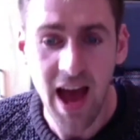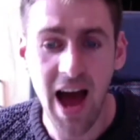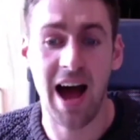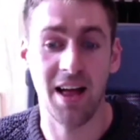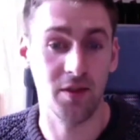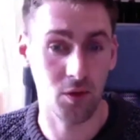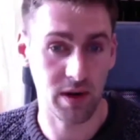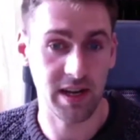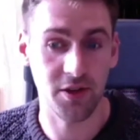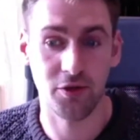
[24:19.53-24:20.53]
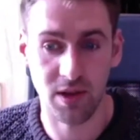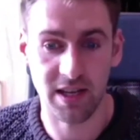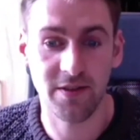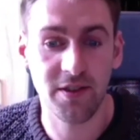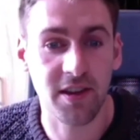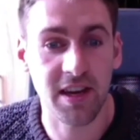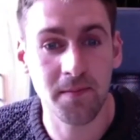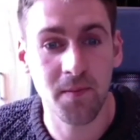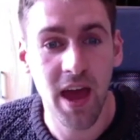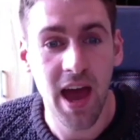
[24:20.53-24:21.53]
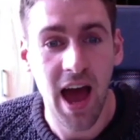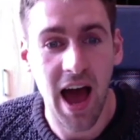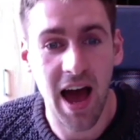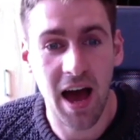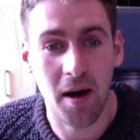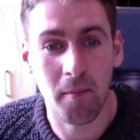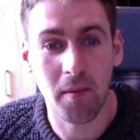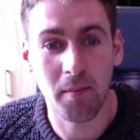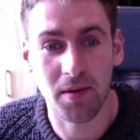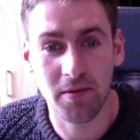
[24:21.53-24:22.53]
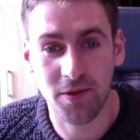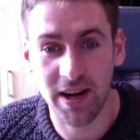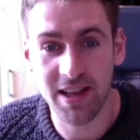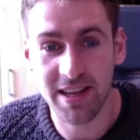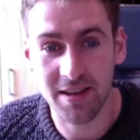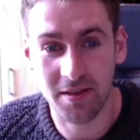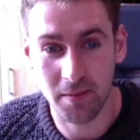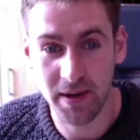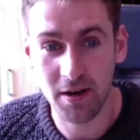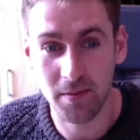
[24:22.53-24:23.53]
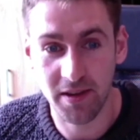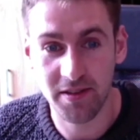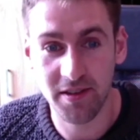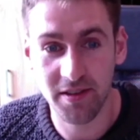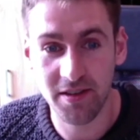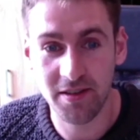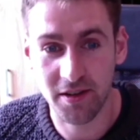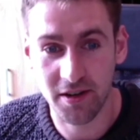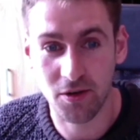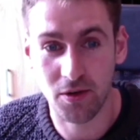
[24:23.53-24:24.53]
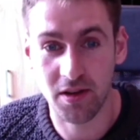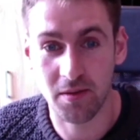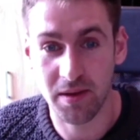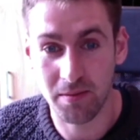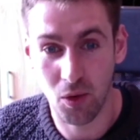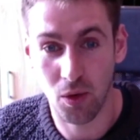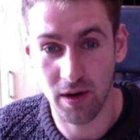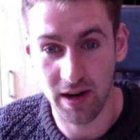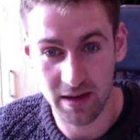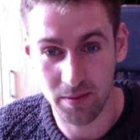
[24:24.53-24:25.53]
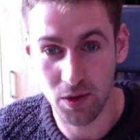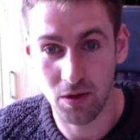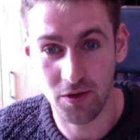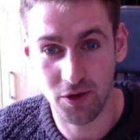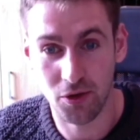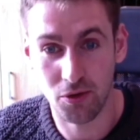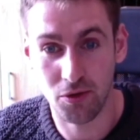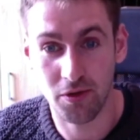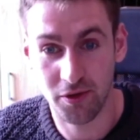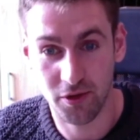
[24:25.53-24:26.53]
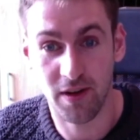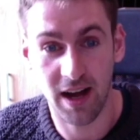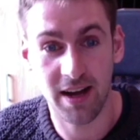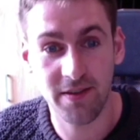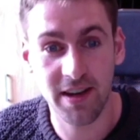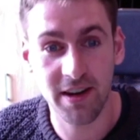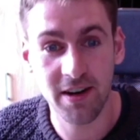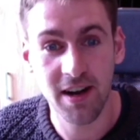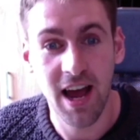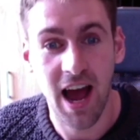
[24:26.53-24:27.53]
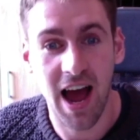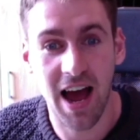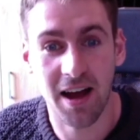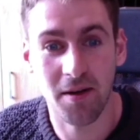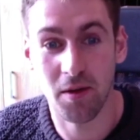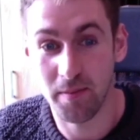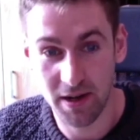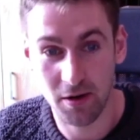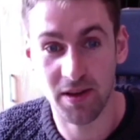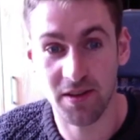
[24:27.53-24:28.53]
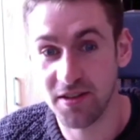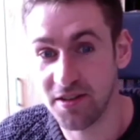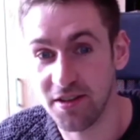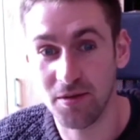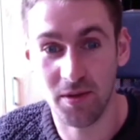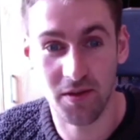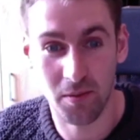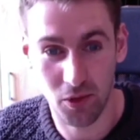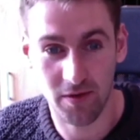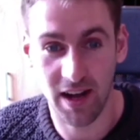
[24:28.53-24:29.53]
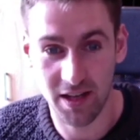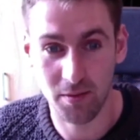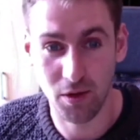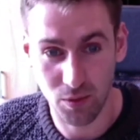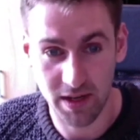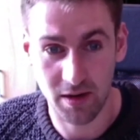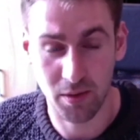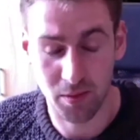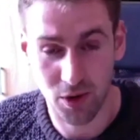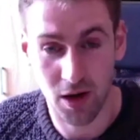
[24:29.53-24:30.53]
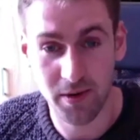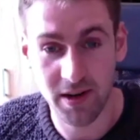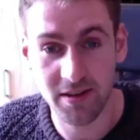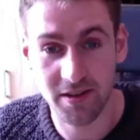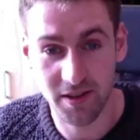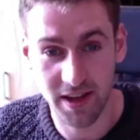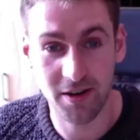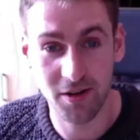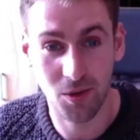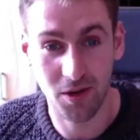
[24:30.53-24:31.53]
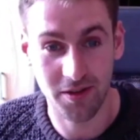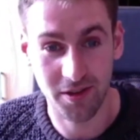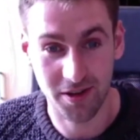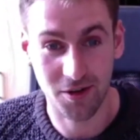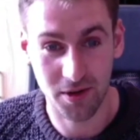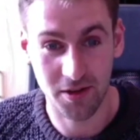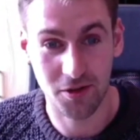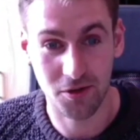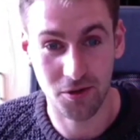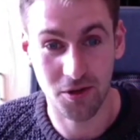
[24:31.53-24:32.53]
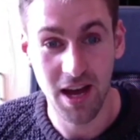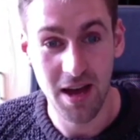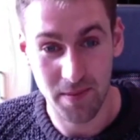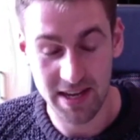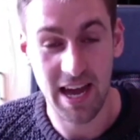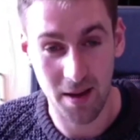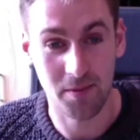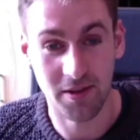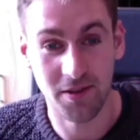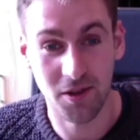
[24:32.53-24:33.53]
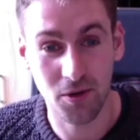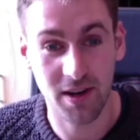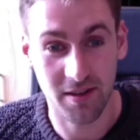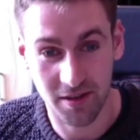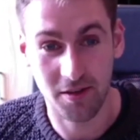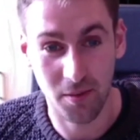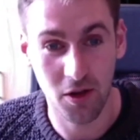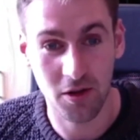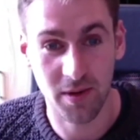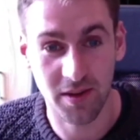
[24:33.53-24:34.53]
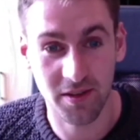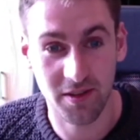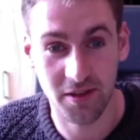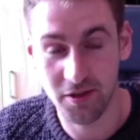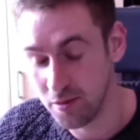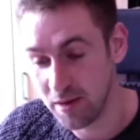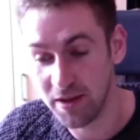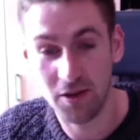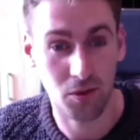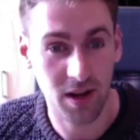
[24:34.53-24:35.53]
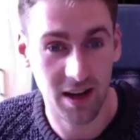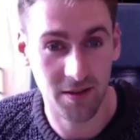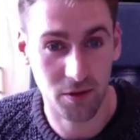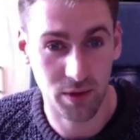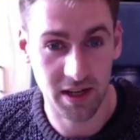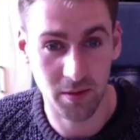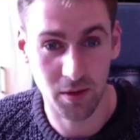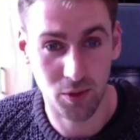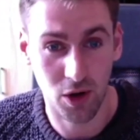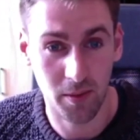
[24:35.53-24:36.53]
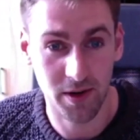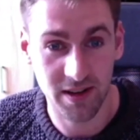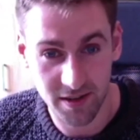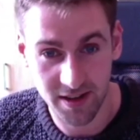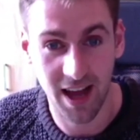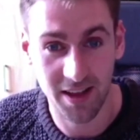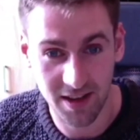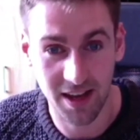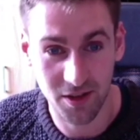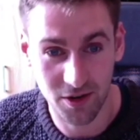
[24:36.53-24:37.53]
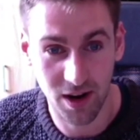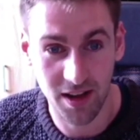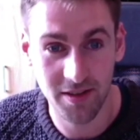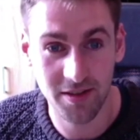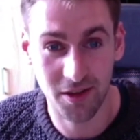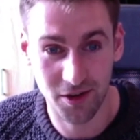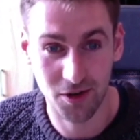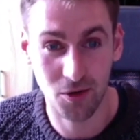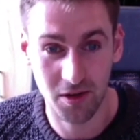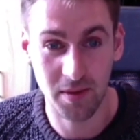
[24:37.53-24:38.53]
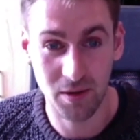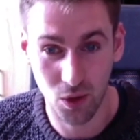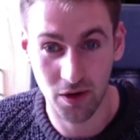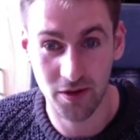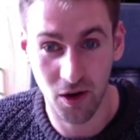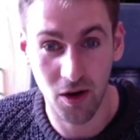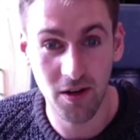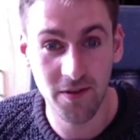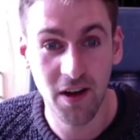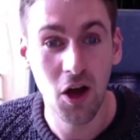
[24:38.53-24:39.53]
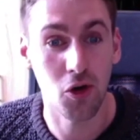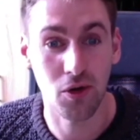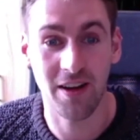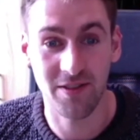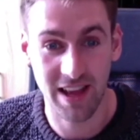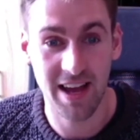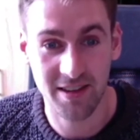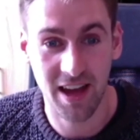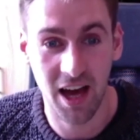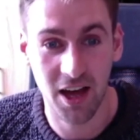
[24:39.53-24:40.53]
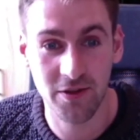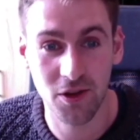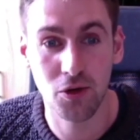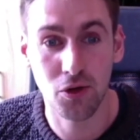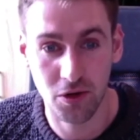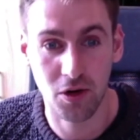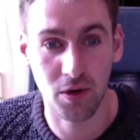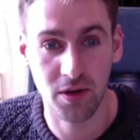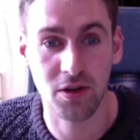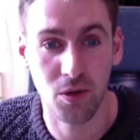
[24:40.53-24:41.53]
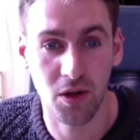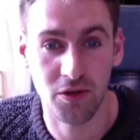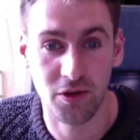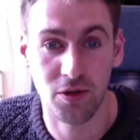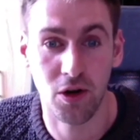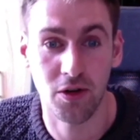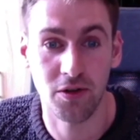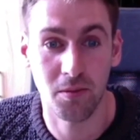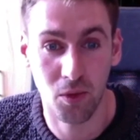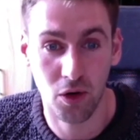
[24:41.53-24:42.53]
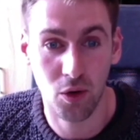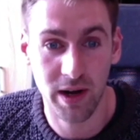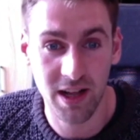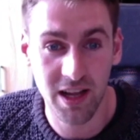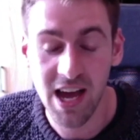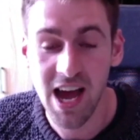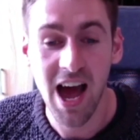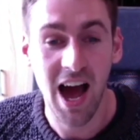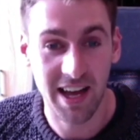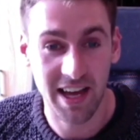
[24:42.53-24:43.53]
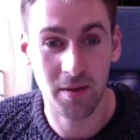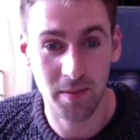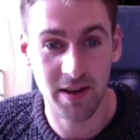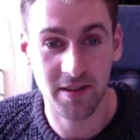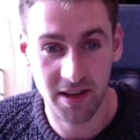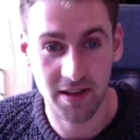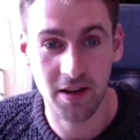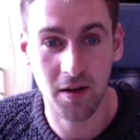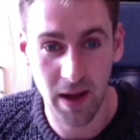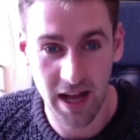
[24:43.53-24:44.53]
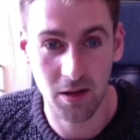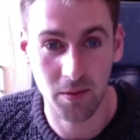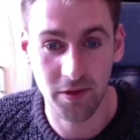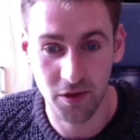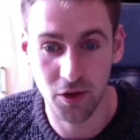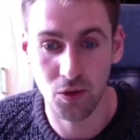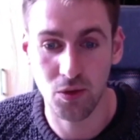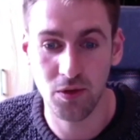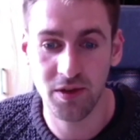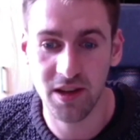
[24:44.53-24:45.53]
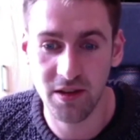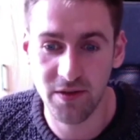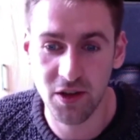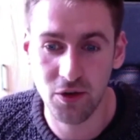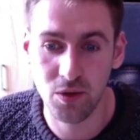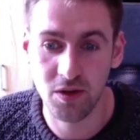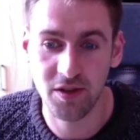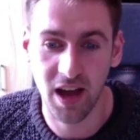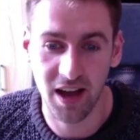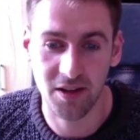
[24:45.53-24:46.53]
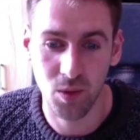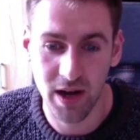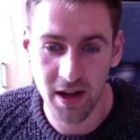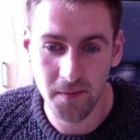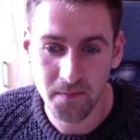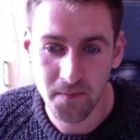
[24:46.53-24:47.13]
and the wage relief scheme. But frankly, it's the bigger businesses that are going to be more able to survive here. And the bigger businesses with the more valuable rateable properties, they're the ones that are going to be kept afloat. It's the smaller businesses who maybe don't have the rateable properties and can't get the grants that are going to be worse off, who have less cash flow, who are going to go underground more quickly. Again, a basic income helps those individuals as well.